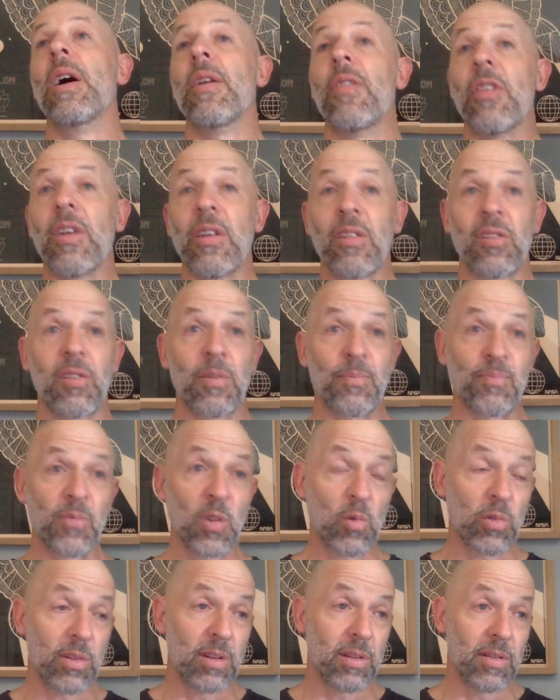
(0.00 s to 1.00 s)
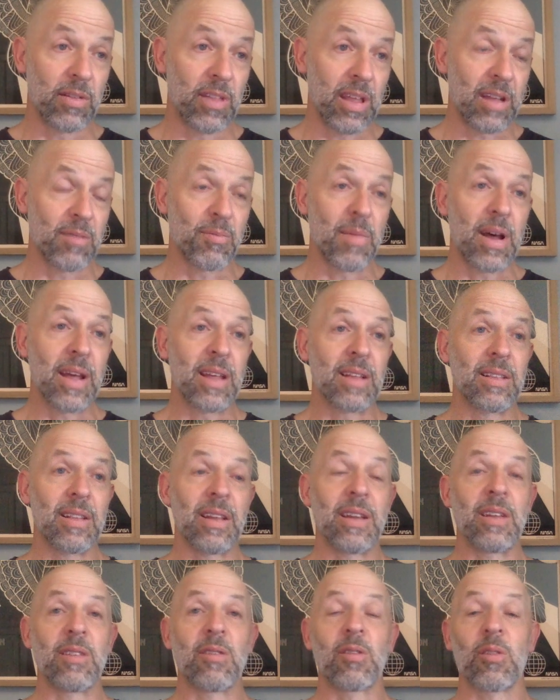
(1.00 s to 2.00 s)
This would then may
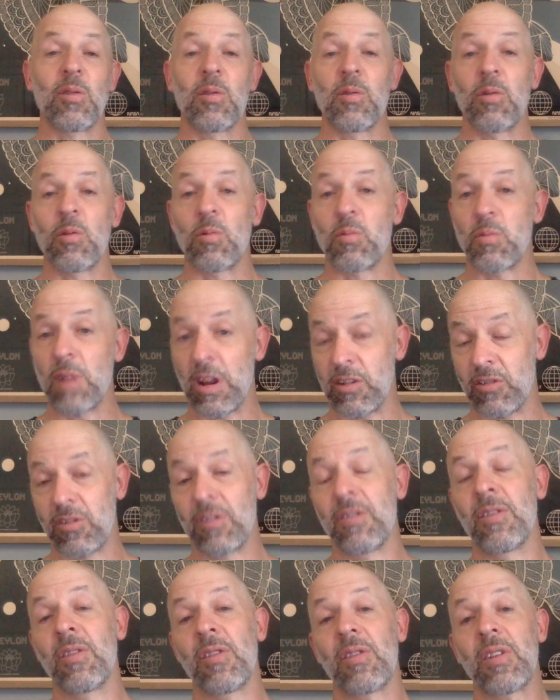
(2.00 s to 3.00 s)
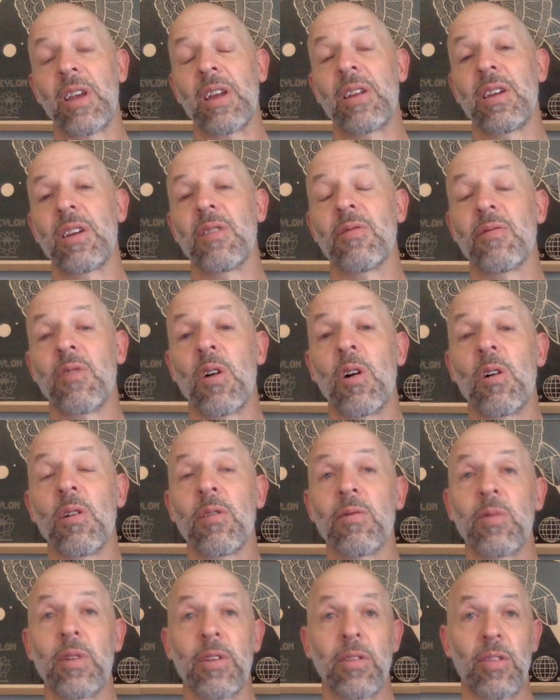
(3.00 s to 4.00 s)
lead to the Russians getting
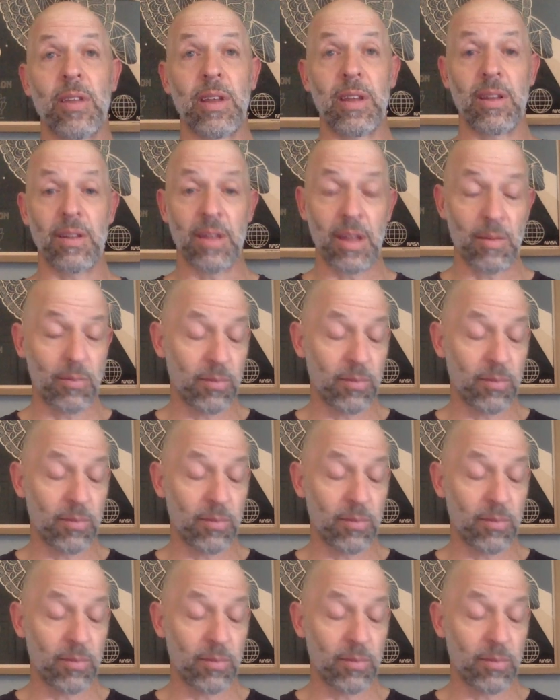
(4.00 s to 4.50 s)
involved with their